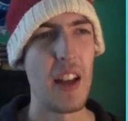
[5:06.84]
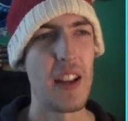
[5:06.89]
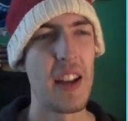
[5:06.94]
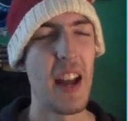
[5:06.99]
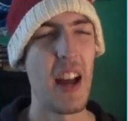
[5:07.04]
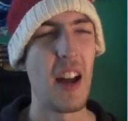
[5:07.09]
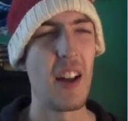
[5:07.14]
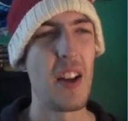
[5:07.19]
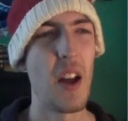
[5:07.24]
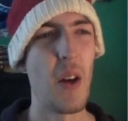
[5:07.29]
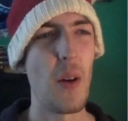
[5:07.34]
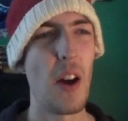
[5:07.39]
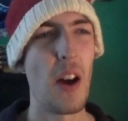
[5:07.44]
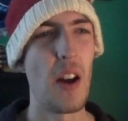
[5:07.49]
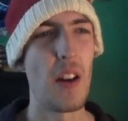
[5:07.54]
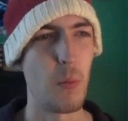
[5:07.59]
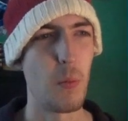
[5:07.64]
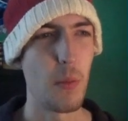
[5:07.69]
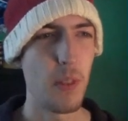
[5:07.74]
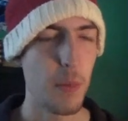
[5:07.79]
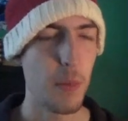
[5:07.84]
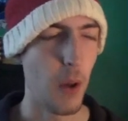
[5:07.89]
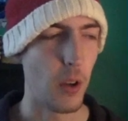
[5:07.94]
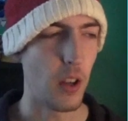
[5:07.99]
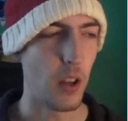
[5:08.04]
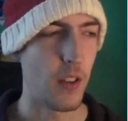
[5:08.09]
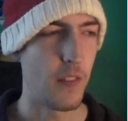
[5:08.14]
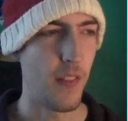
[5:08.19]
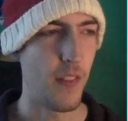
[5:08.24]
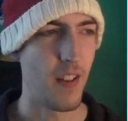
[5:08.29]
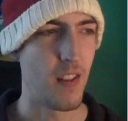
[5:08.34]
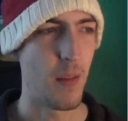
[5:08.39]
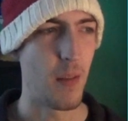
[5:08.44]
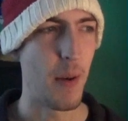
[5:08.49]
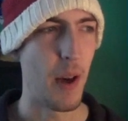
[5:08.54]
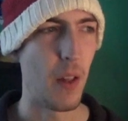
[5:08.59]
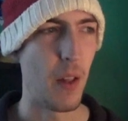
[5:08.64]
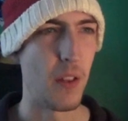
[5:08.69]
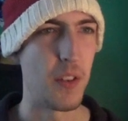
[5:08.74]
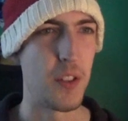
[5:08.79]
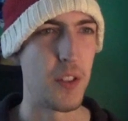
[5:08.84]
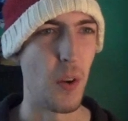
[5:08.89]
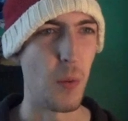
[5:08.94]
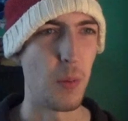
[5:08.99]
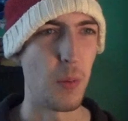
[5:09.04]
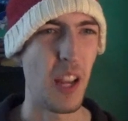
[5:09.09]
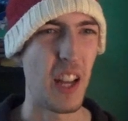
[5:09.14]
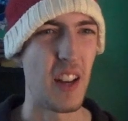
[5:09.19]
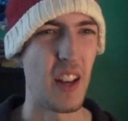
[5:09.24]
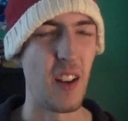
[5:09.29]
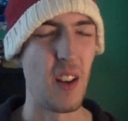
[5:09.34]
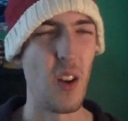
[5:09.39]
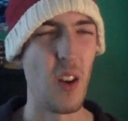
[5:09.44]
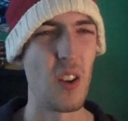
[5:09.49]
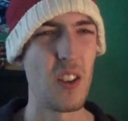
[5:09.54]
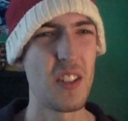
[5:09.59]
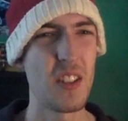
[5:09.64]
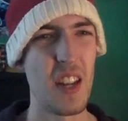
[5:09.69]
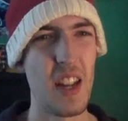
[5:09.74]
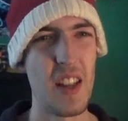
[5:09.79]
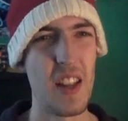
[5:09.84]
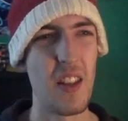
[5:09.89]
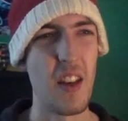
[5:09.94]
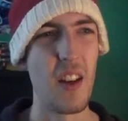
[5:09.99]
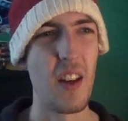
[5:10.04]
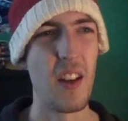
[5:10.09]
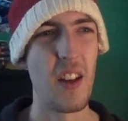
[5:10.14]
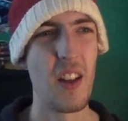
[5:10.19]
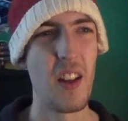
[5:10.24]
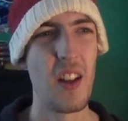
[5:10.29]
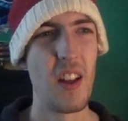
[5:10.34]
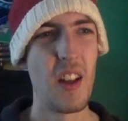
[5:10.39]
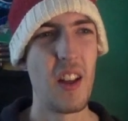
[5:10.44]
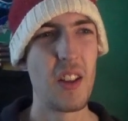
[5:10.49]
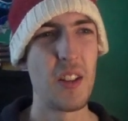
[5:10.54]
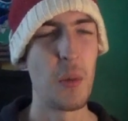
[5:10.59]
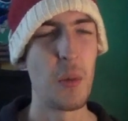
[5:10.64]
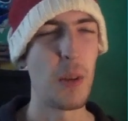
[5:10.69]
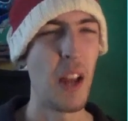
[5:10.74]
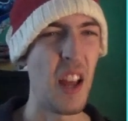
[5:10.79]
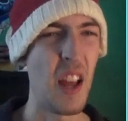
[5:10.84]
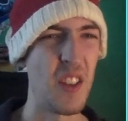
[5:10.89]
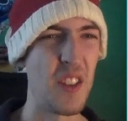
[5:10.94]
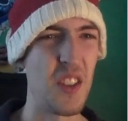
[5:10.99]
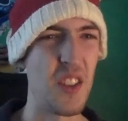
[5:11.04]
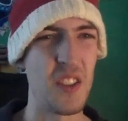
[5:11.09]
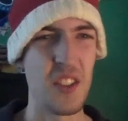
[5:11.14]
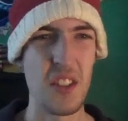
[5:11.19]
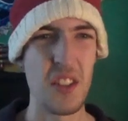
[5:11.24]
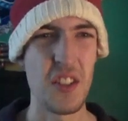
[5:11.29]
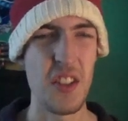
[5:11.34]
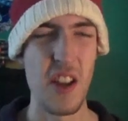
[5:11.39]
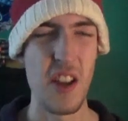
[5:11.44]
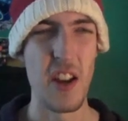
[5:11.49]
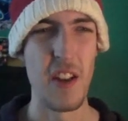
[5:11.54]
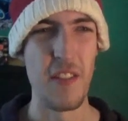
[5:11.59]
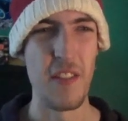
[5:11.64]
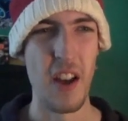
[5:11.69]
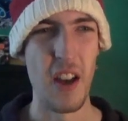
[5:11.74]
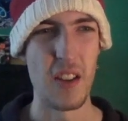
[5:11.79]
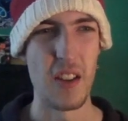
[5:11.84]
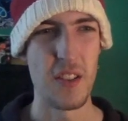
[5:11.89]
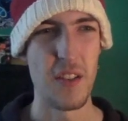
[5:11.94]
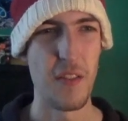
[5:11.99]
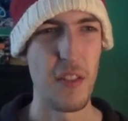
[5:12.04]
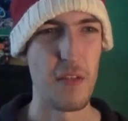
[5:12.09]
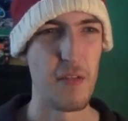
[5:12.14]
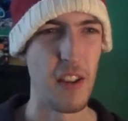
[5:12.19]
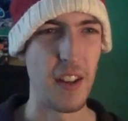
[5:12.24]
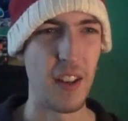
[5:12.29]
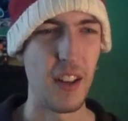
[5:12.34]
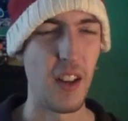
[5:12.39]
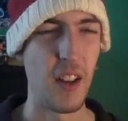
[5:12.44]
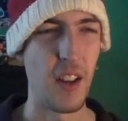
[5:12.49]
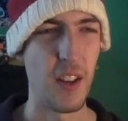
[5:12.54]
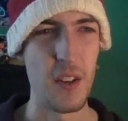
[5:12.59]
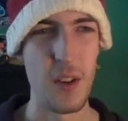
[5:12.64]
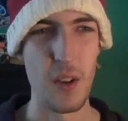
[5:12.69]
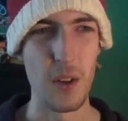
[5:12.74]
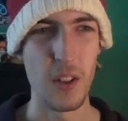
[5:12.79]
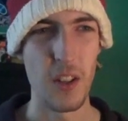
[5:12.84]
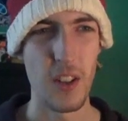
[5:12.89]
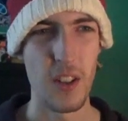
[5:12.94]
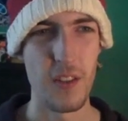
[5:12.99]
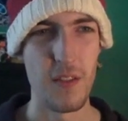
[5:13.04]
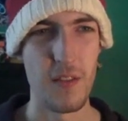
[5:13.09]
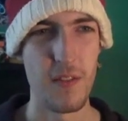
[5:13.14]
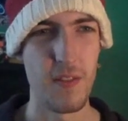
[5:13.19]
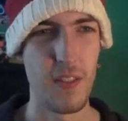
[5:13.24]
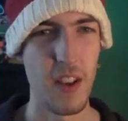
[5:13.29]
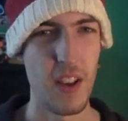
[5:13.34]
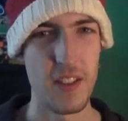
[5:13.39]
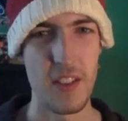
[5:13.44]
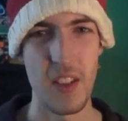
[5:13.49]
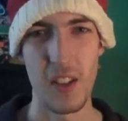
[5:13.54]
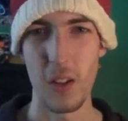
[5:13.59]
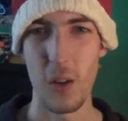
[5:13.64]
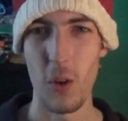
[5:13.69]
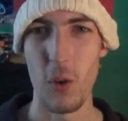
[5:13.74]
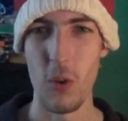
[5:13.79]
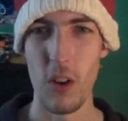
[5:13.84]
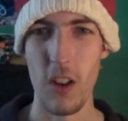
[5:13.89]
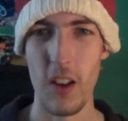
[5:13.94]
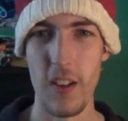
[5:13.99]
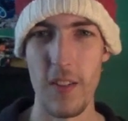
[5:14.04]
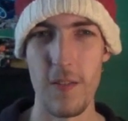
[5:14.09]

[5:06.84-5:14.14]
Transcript: yeah, I know I spoke in favour about the Chomp Cannon. Honestly, the Chomp Cannon's just a shittier version of the regular Hadouken, as they call it.